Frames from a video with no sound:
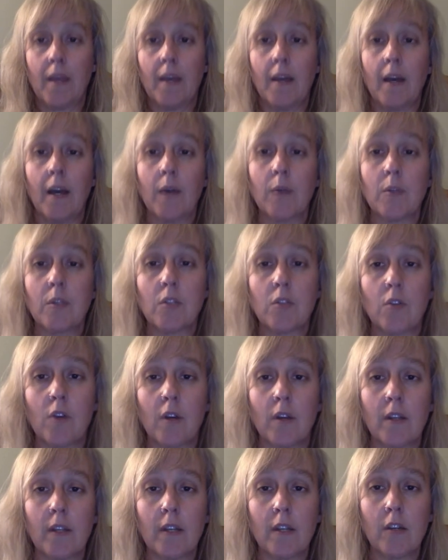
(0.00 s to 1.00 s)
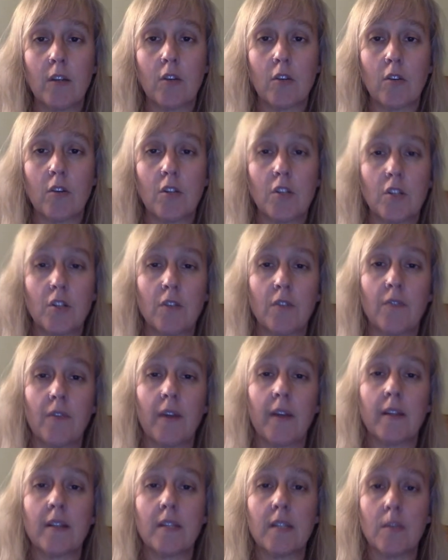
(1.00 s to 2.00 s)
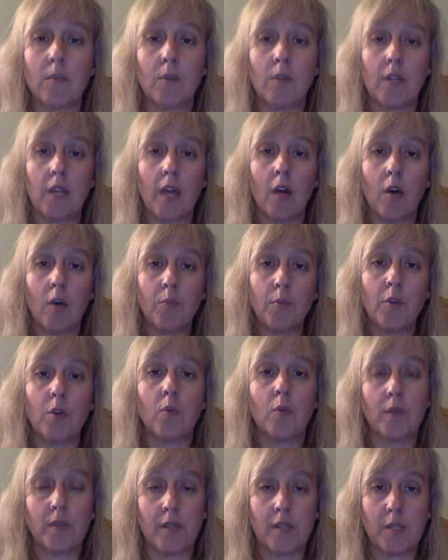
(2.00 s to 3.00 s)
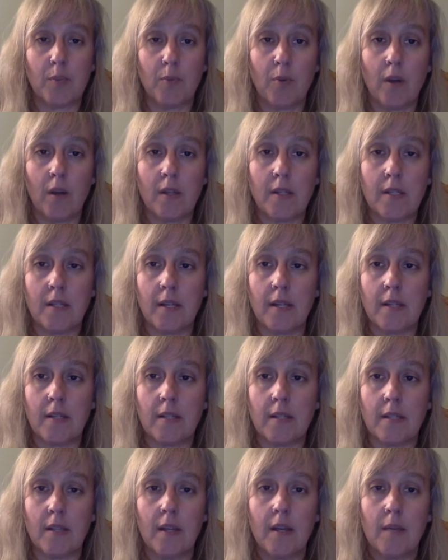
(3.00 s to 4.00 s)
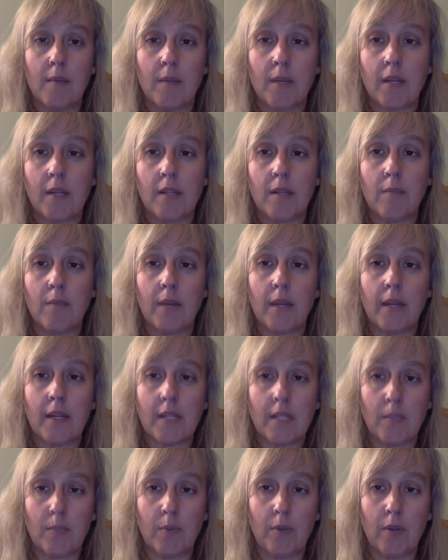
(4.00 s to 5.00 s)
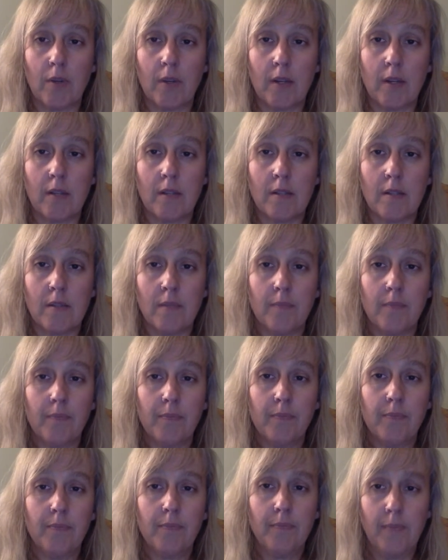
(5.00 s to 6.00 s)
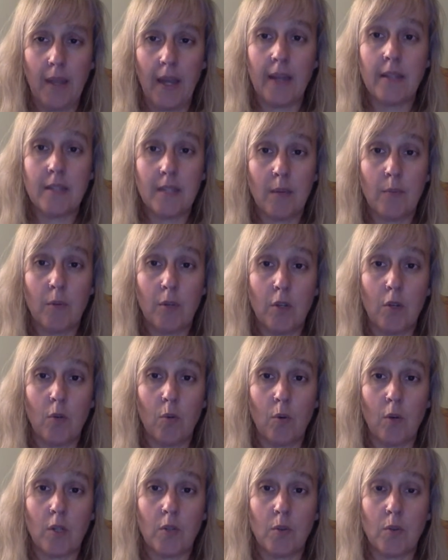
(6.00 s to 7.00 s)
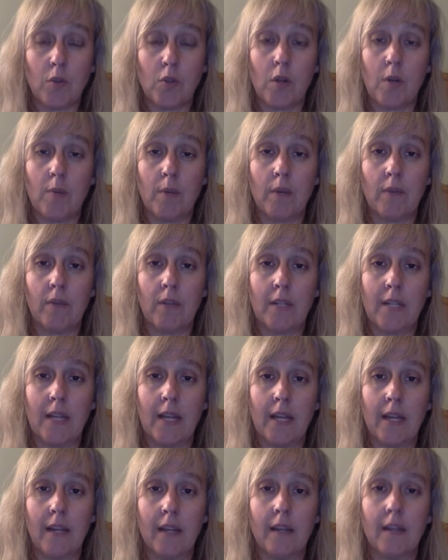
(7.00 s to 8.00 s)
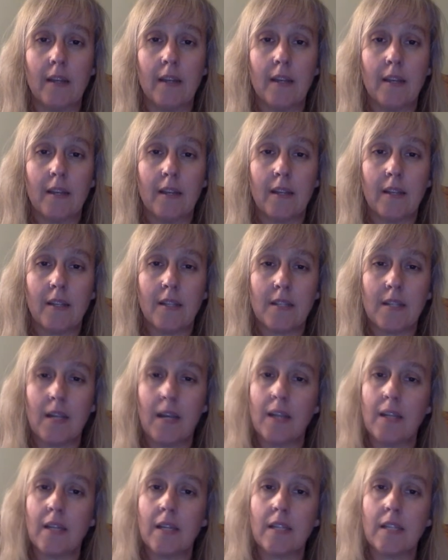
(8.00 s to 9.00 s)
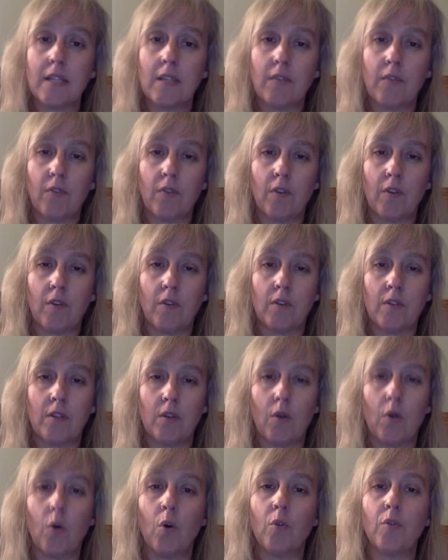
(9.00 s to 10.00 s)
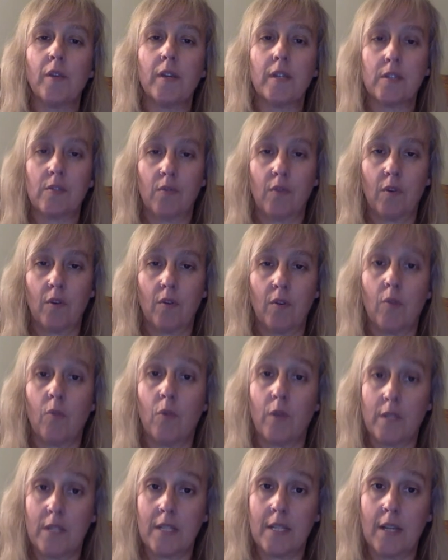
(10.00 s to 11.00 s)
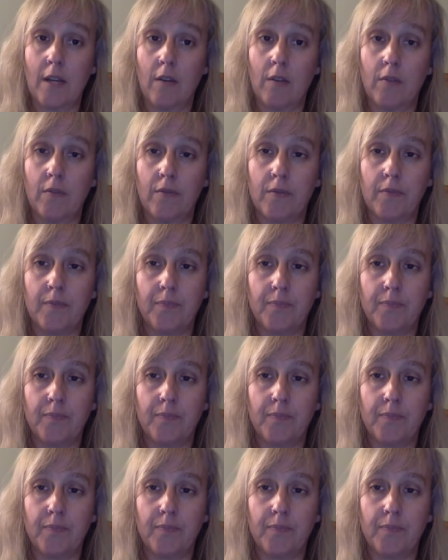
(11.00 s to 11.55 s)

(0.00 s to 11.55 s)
I would strongly encourage you to find someone to help you with this process because, in my experience, as someone who works with trauma every day, it is not easy for to hold this for oneself.